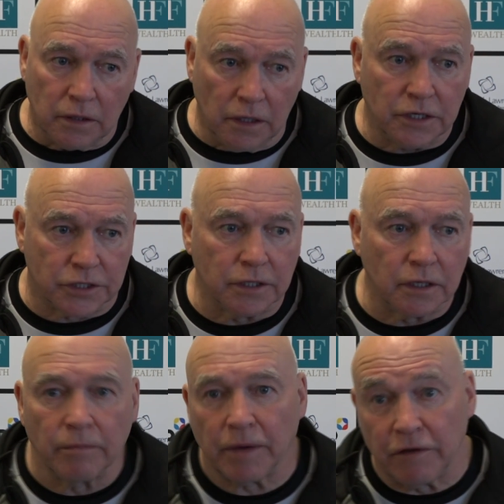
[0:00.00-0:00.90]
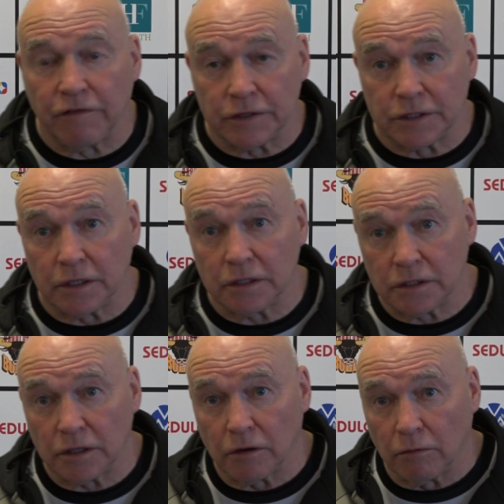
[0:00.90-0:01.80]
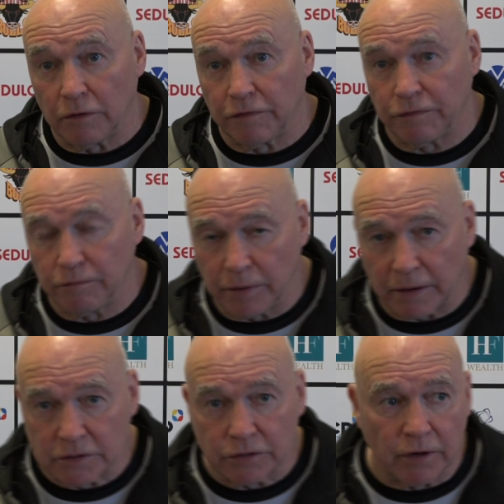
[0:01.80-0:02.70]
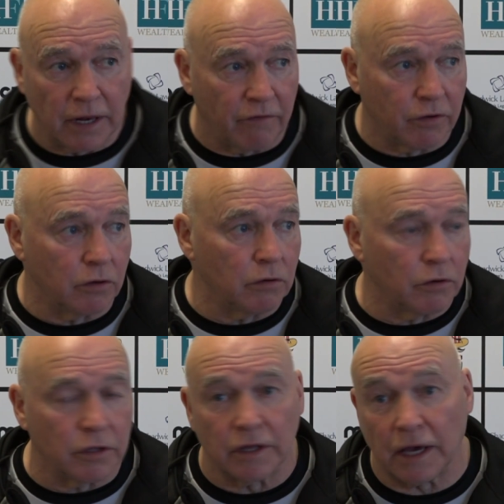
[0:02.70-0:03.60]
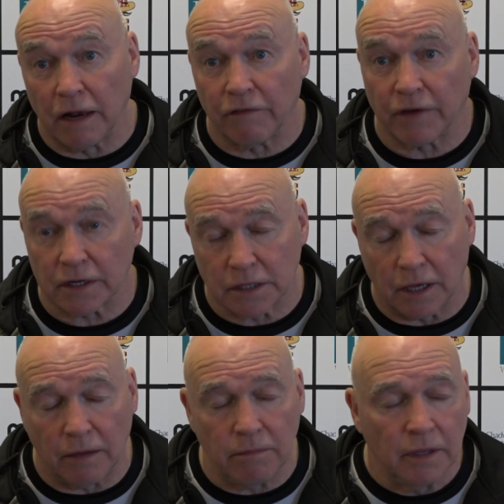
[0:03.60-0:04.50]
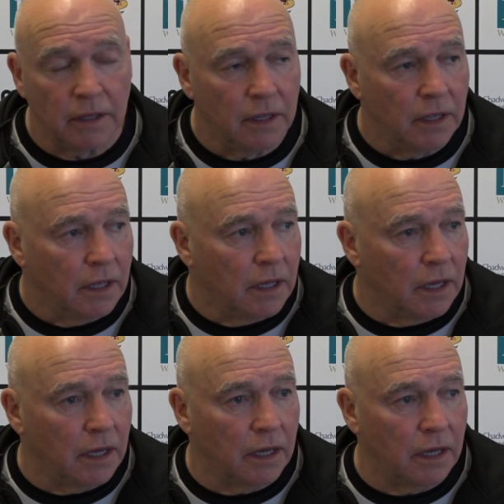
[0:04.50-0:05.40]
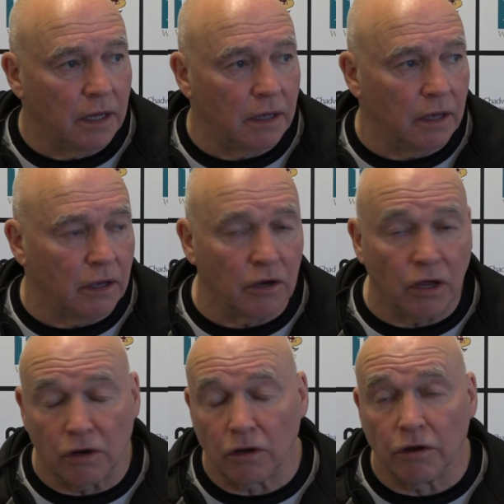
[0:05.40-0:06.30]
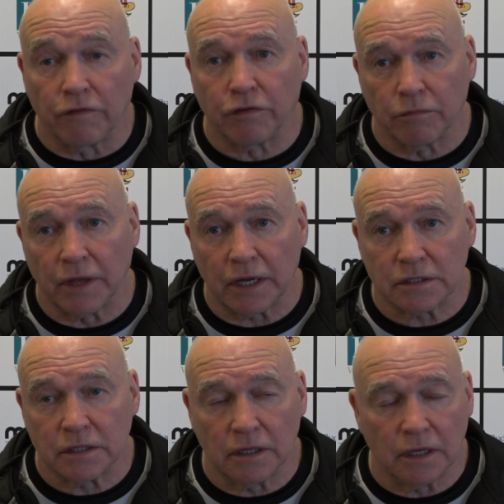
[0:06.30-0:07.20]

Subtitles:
Yeah, it's certainly benefited us. You know, we've been able to really have a good look at the Halifax game and learn from that.